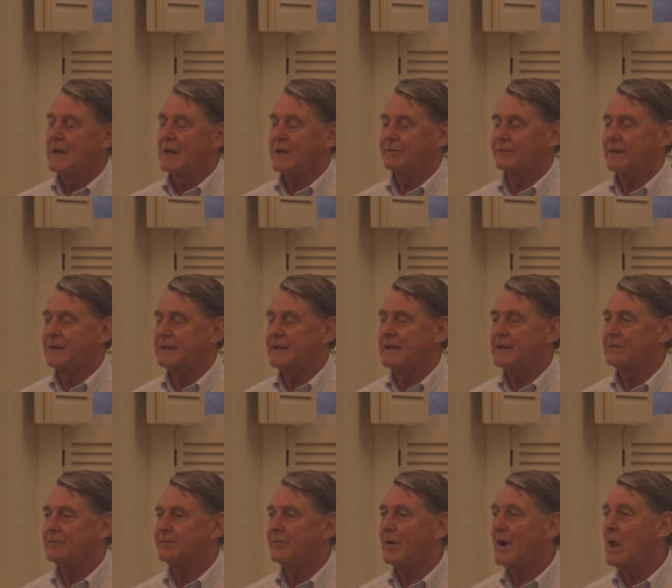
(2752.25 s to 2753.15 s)
if they
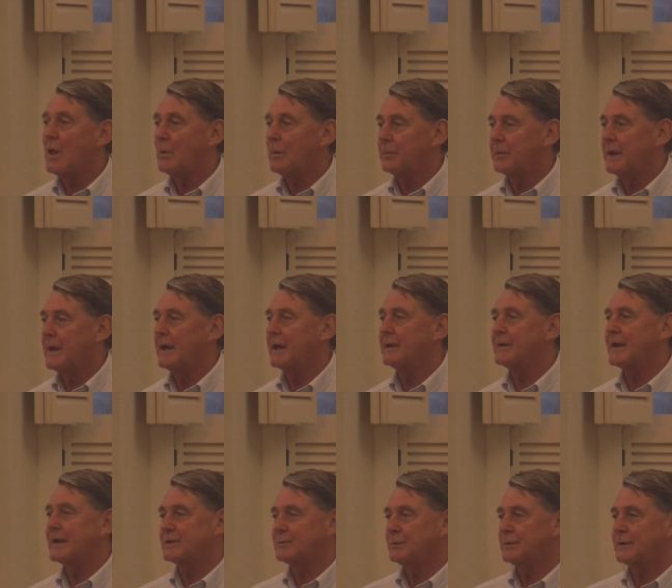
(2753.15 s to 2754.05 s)
needed follow-up care area,
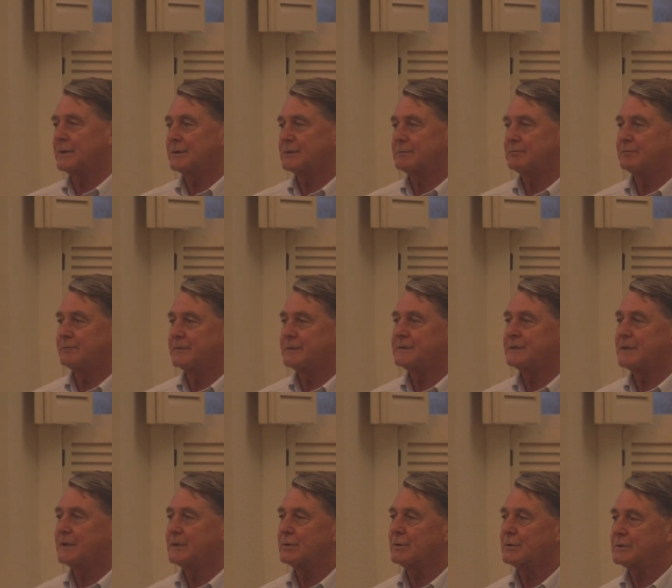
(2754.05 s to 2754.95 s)
that's where these
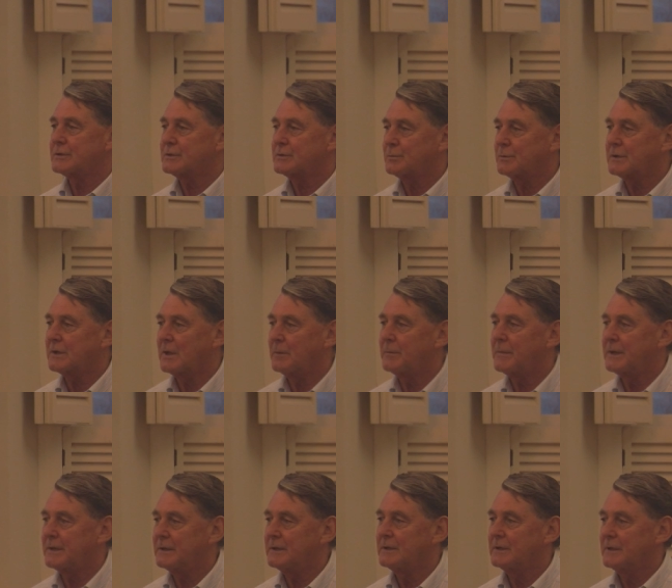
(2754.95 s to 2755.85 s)
visiting nurses would come
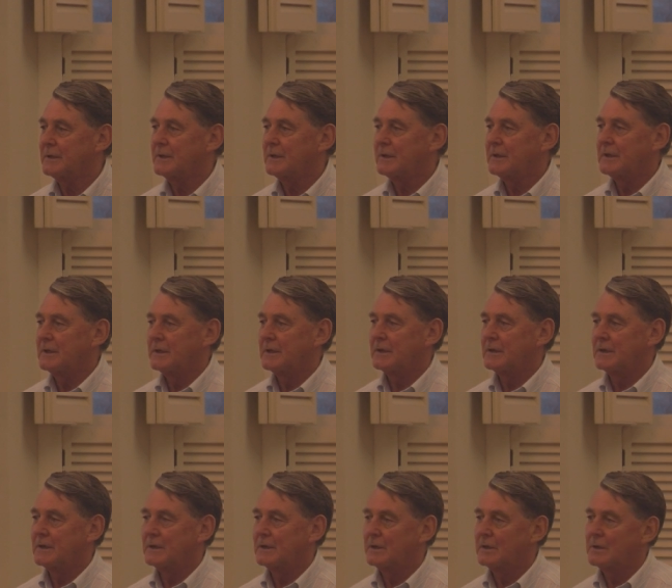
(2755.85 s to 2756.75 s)
in.
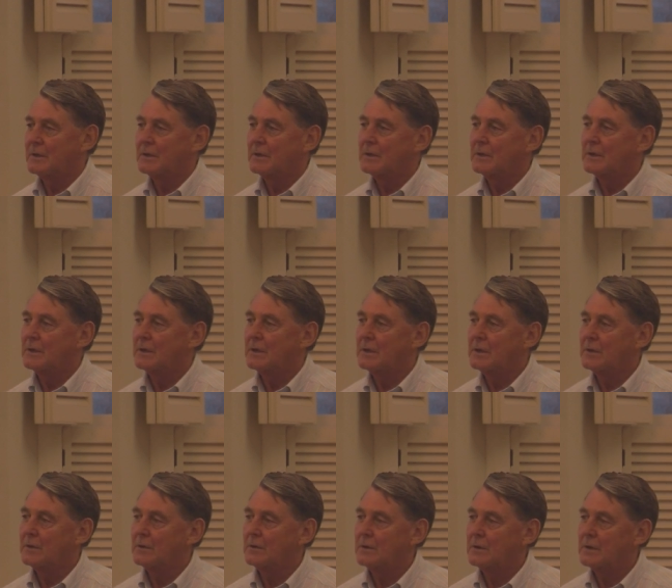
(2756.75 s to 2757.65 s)
And also, what's the
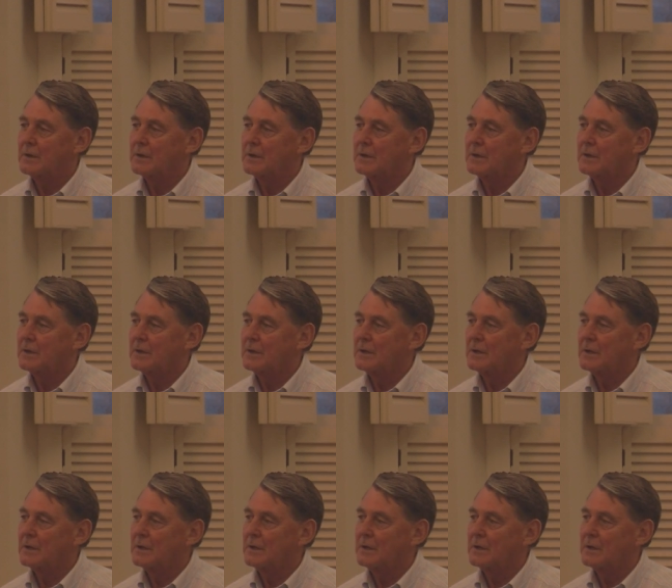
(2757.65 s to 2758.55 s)
street that, you know,
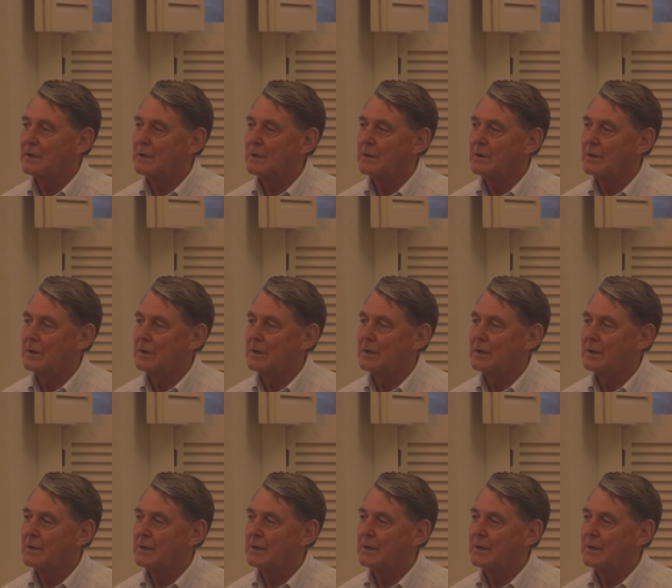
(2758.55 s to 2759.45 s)
the little boy
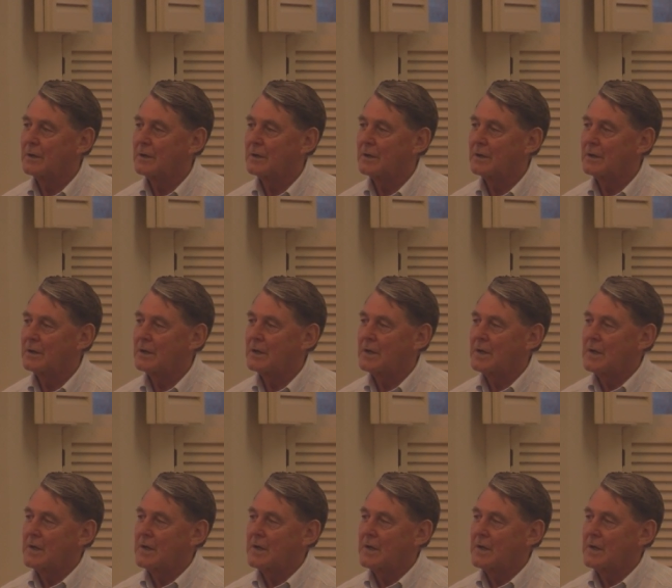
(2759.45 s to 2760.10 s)
looking at the... Um,